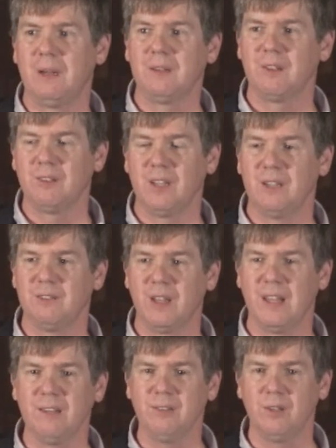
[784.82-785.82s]
at the Santa
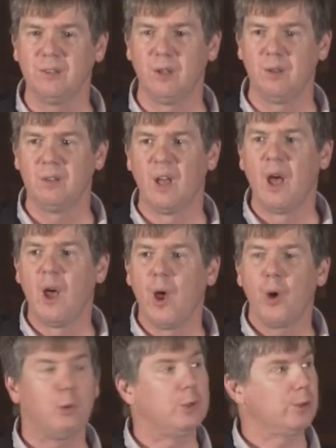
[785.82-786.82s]
Fe Institute
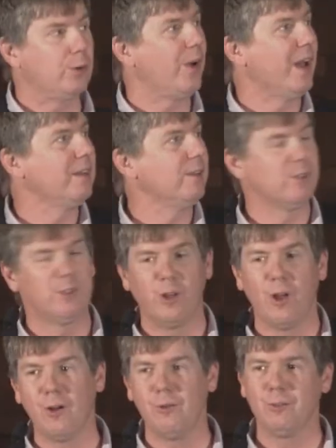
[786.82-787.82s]
who are trying to
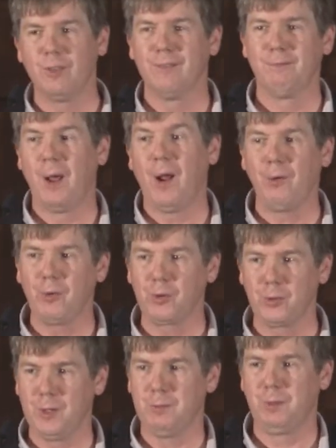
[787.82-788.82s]
solve the power
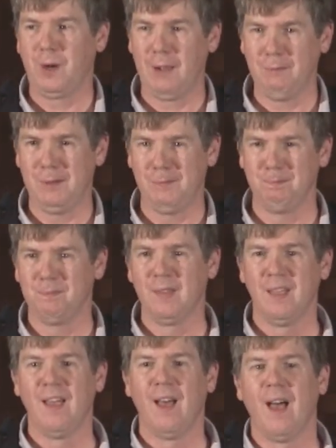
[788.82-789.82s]
grid problem
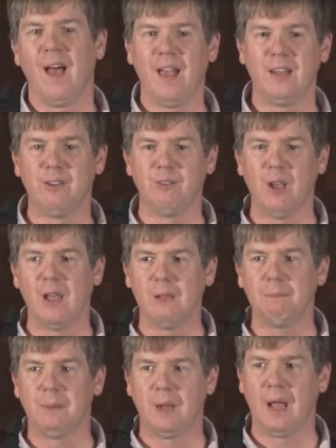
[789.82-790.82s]
and
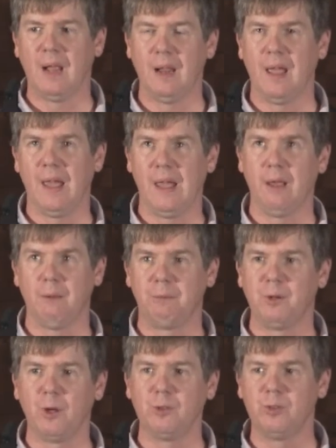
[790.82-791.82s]
develop an
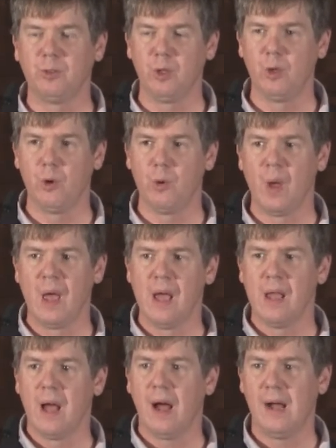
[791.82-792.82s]
approach to
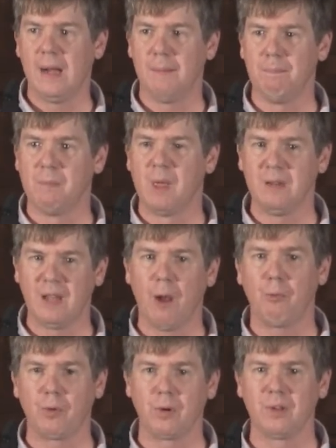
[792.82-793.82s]

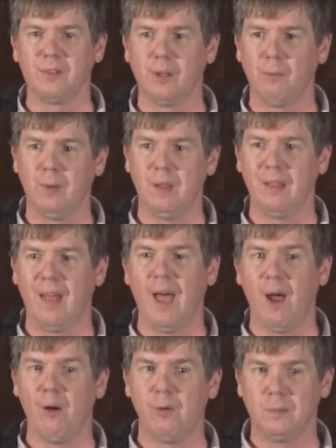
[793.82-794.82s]
networks that will
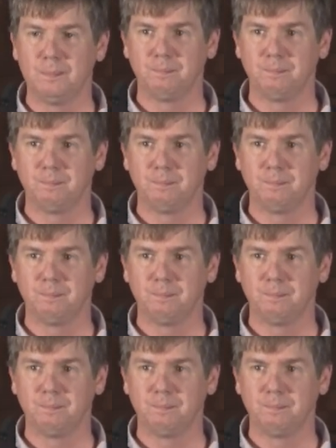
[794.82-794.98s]
allow